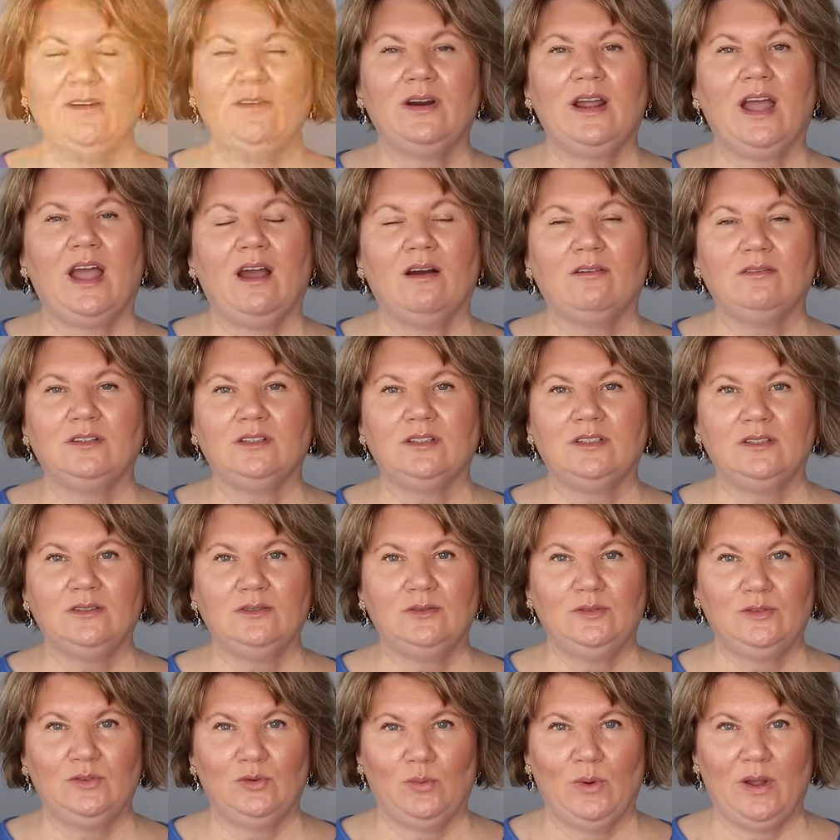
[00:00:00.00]
out how to
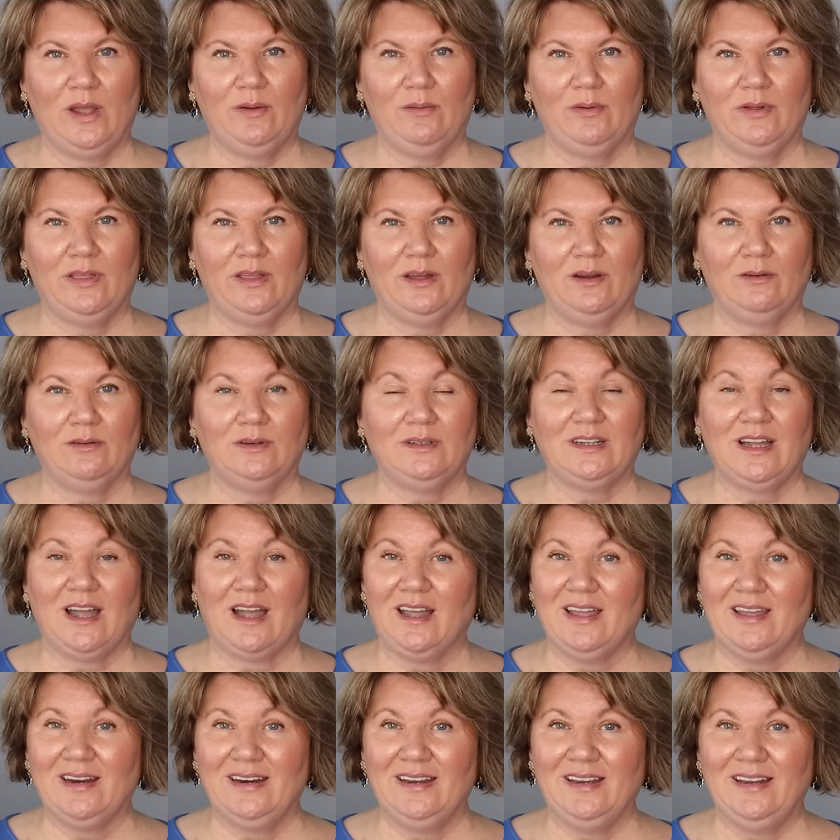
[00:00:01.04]
lose weight without
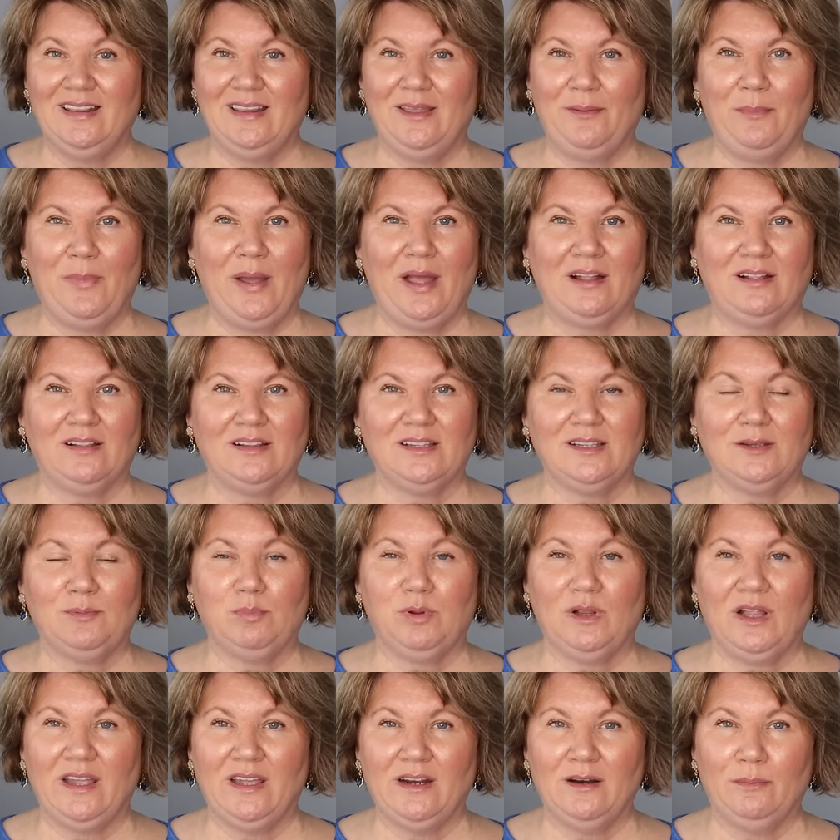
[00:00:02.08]
dieting, the balanced
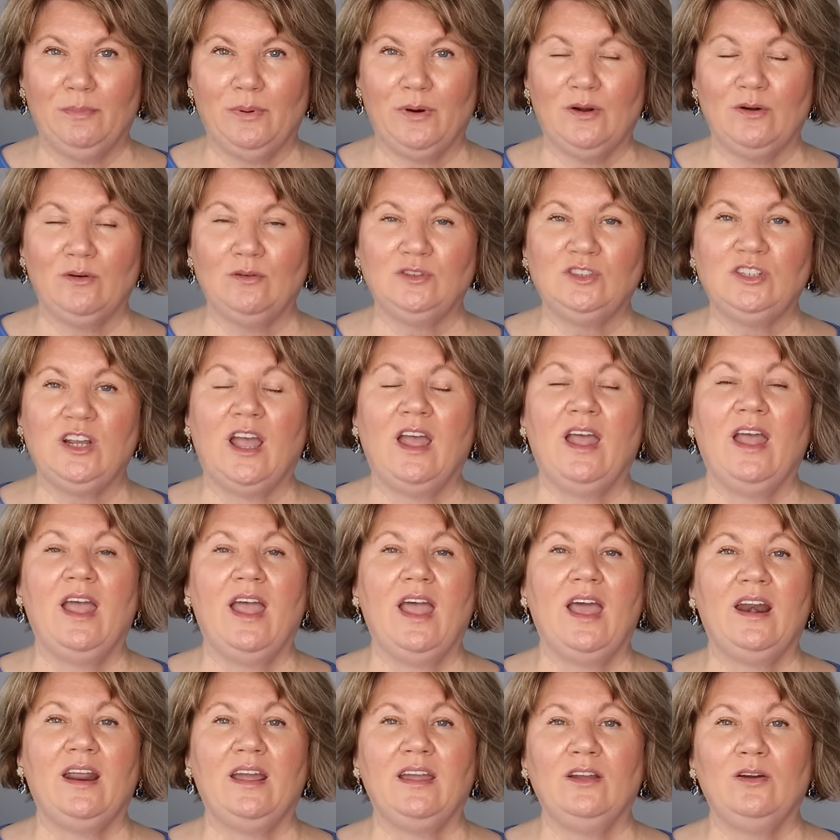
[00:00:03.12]
plate approach,
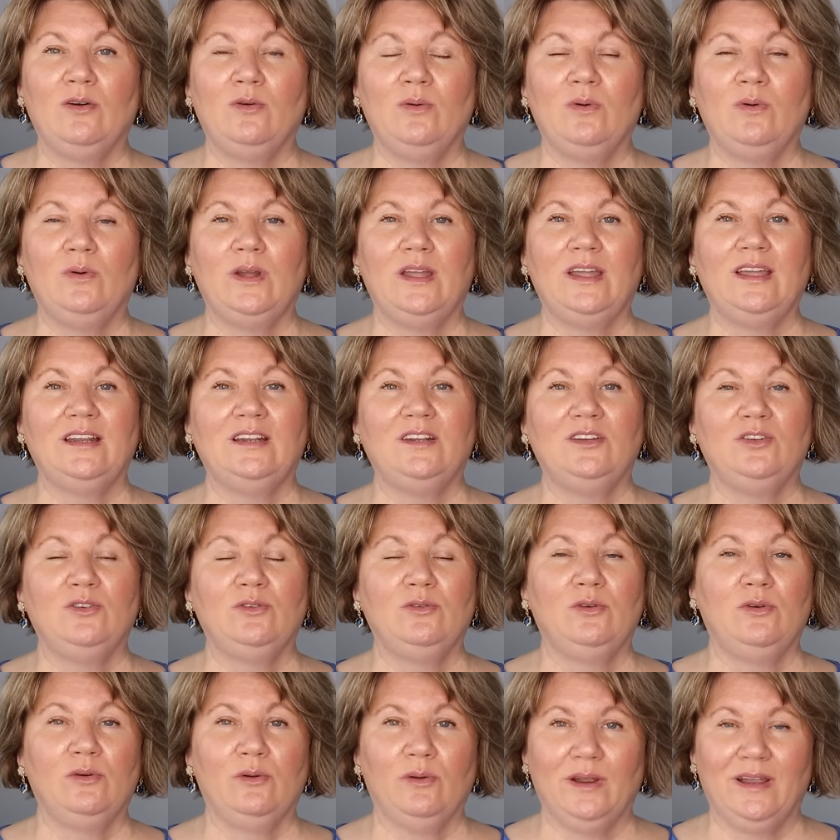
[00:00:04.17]
and I go
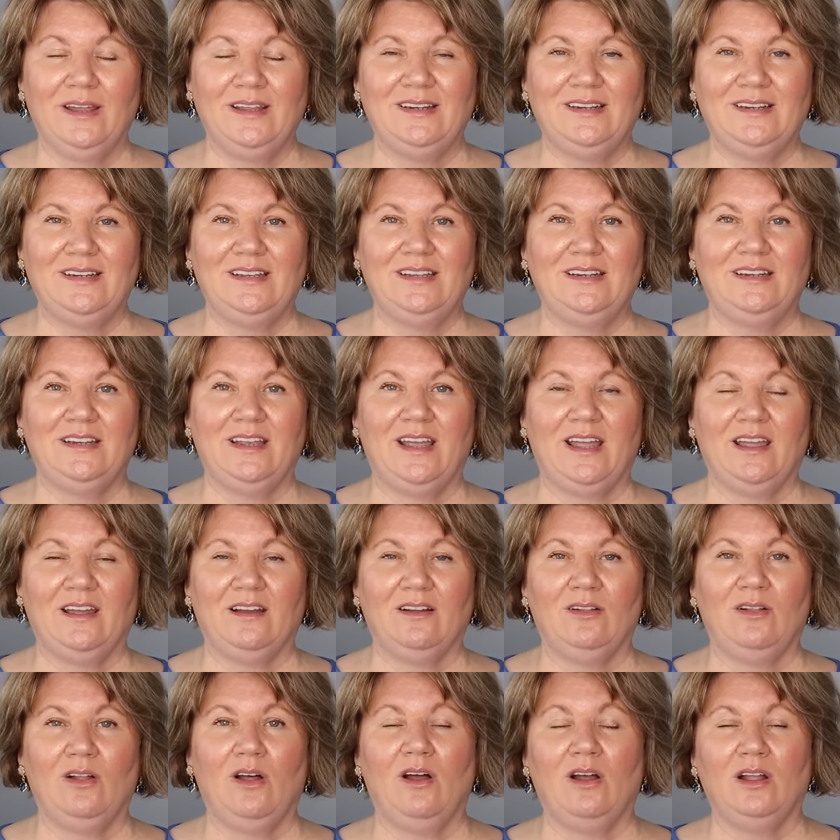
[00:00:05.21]
into great
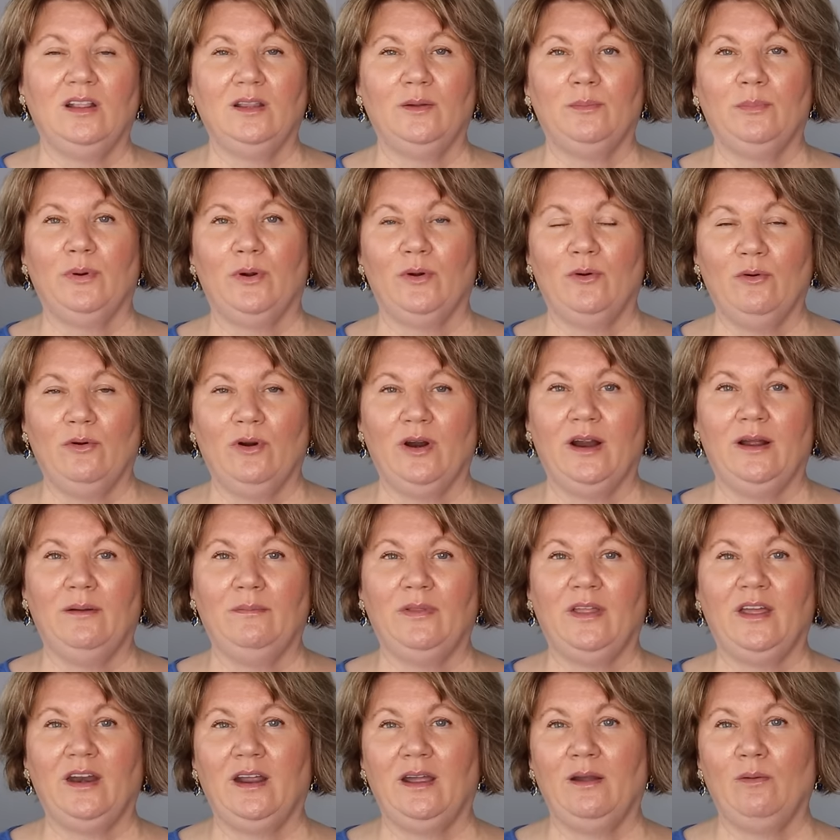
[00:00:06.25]
detail on the program
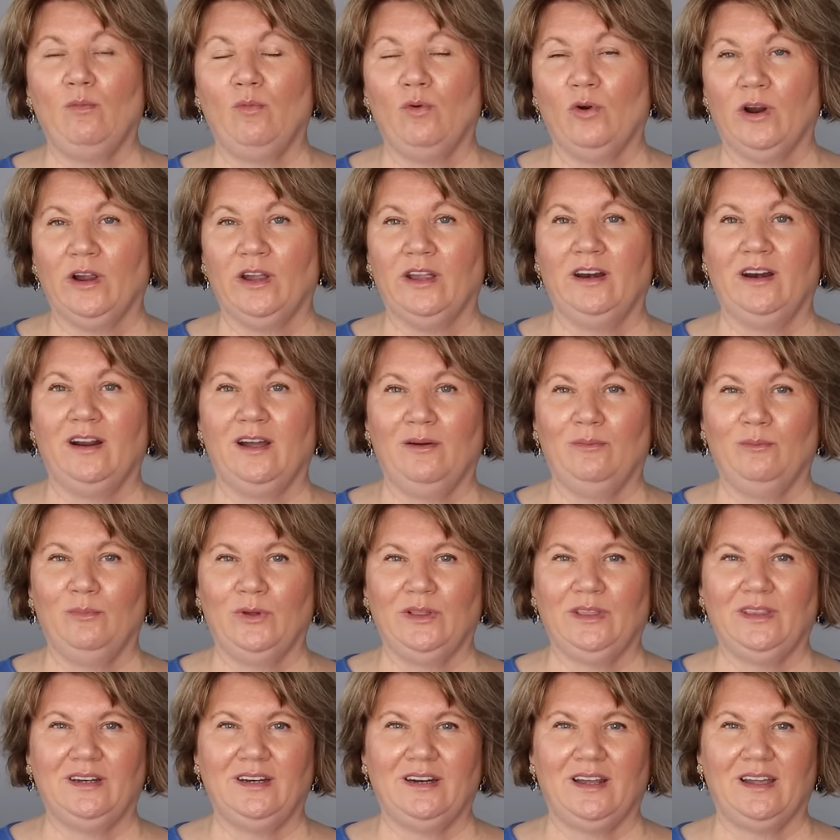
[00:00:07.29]
that I'm working on
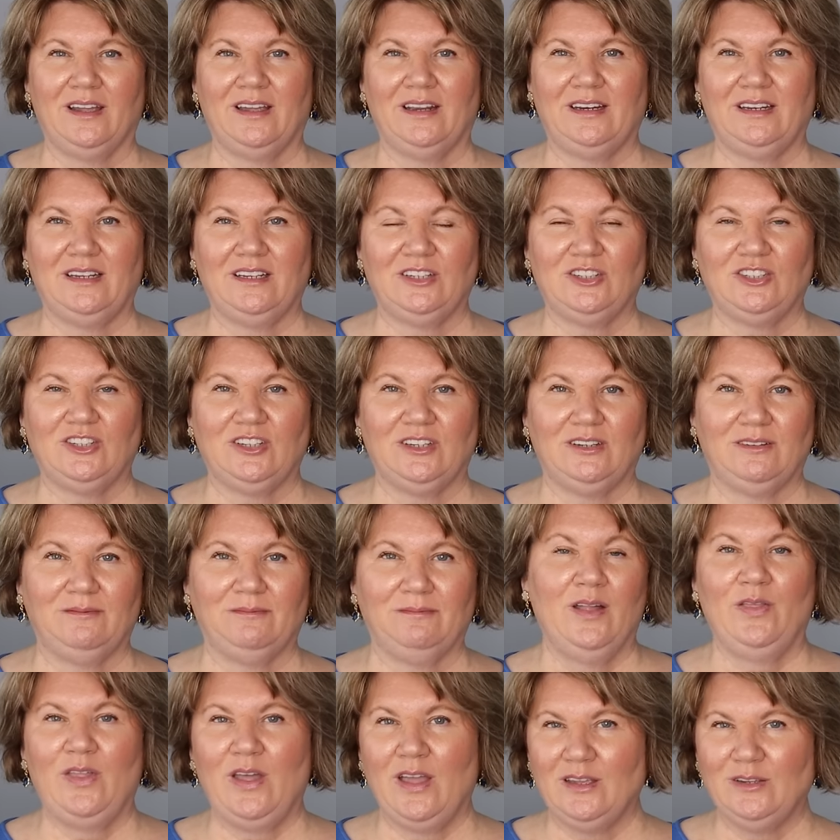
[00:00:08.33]
with the dietitian.
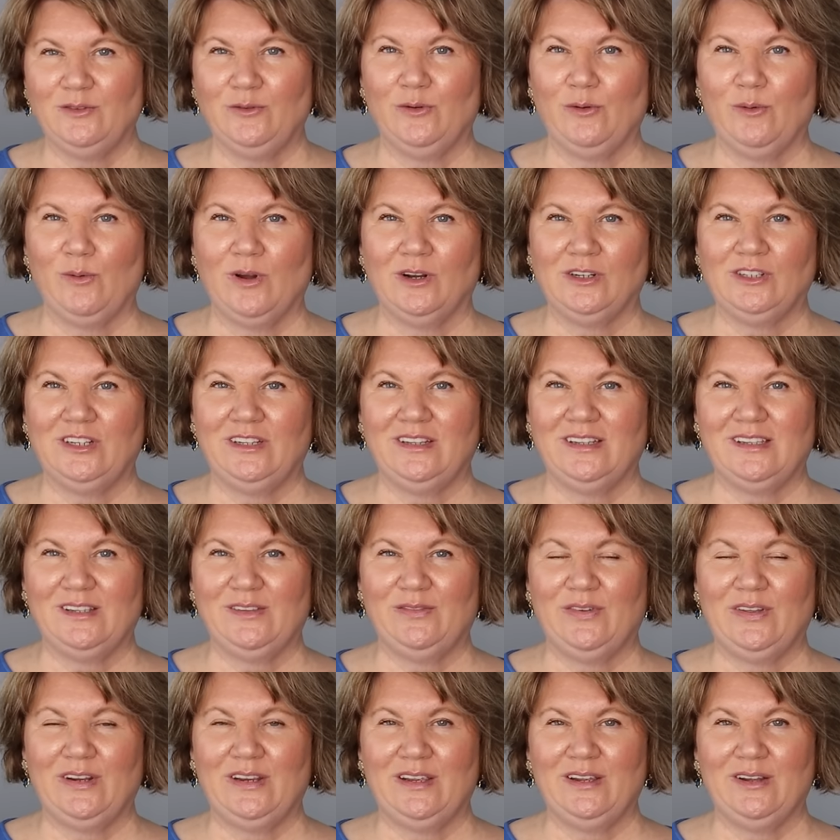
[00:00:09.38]
Thanks for watching this
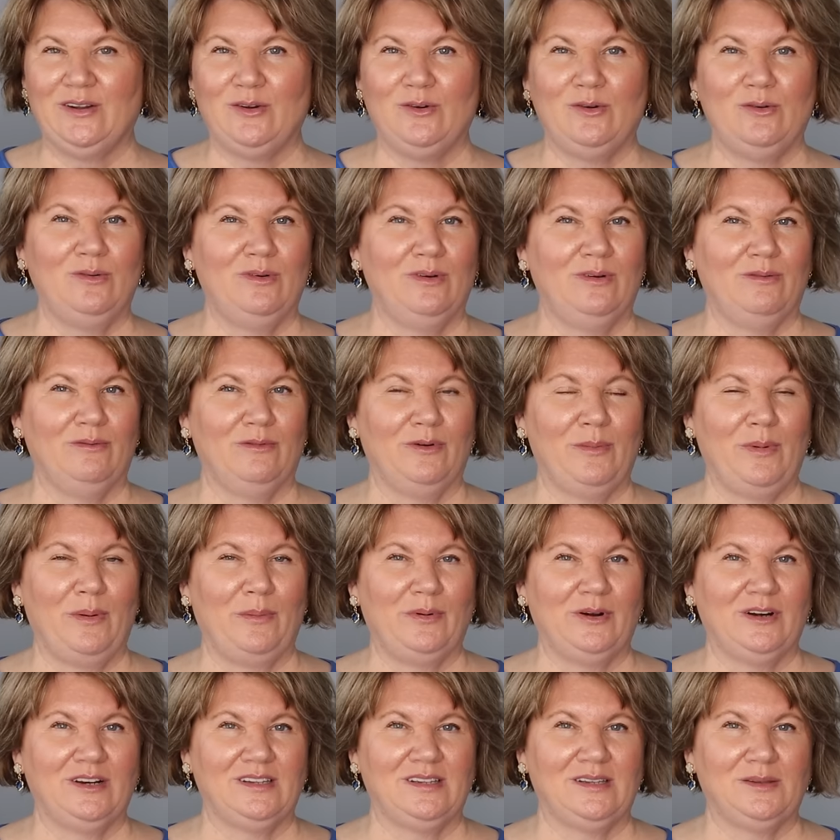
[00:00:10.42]
video.
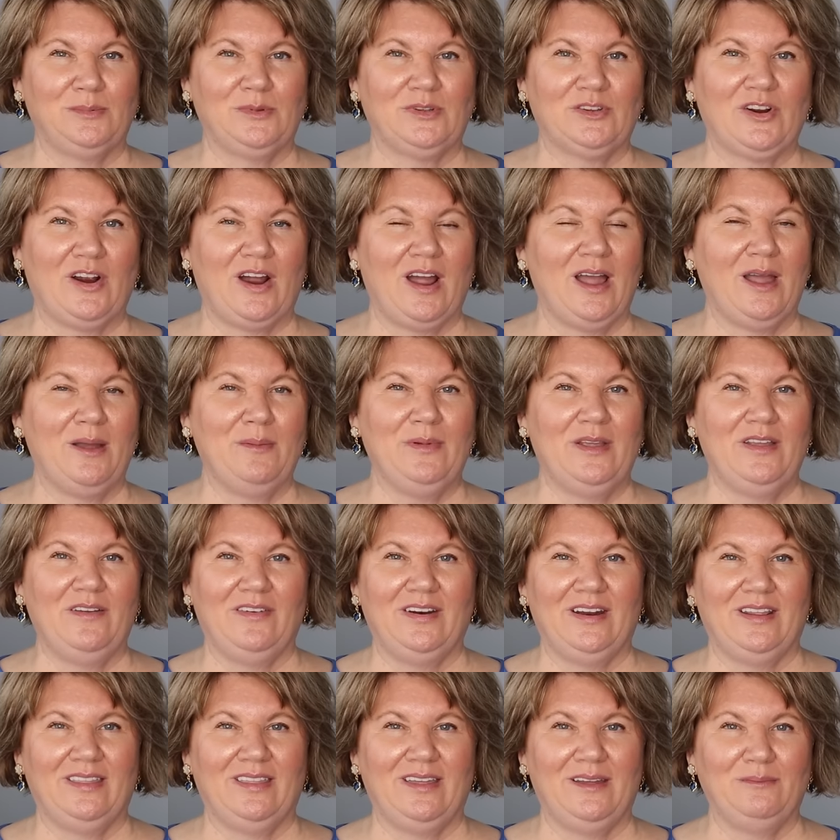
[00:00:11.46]
Remember to subscribe, give
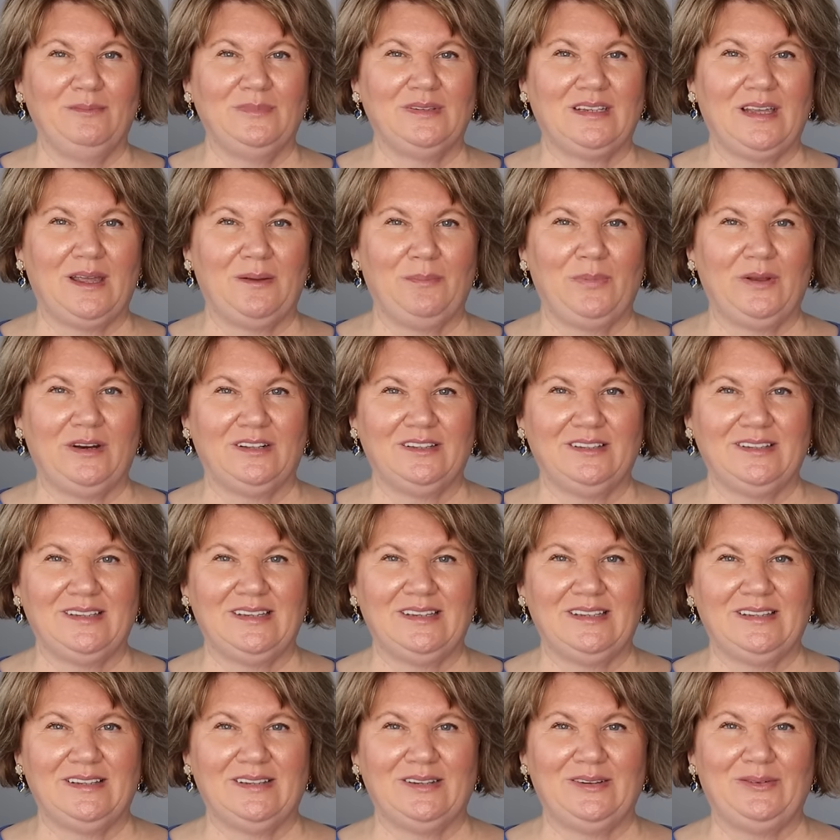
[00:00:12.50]
it a thumbs up, and I'll see
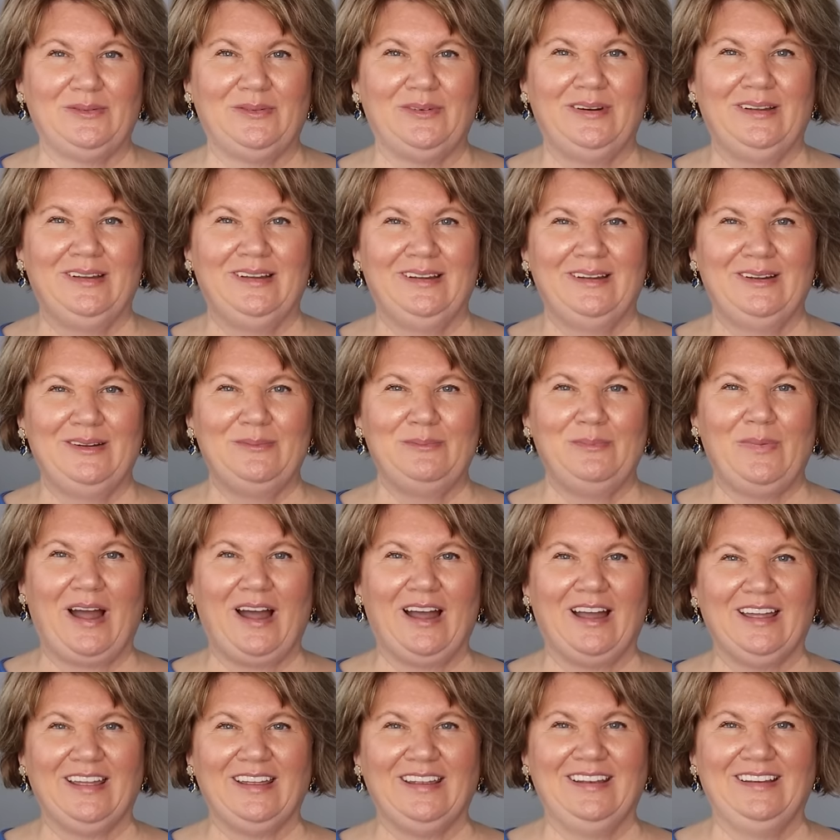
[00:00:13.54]
you soon.
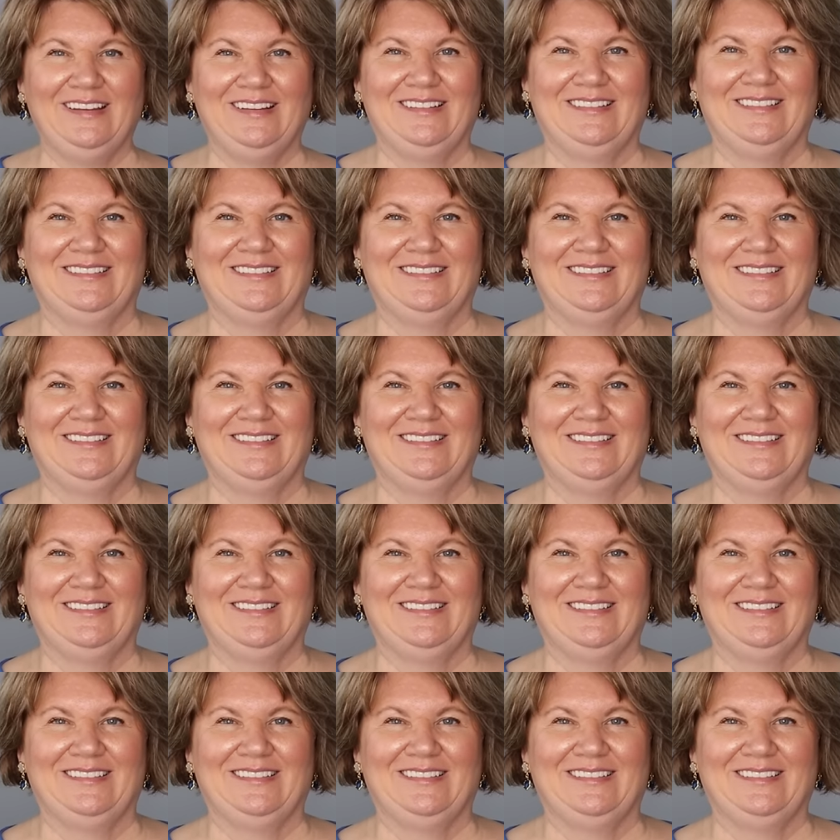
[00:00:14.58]
Bye.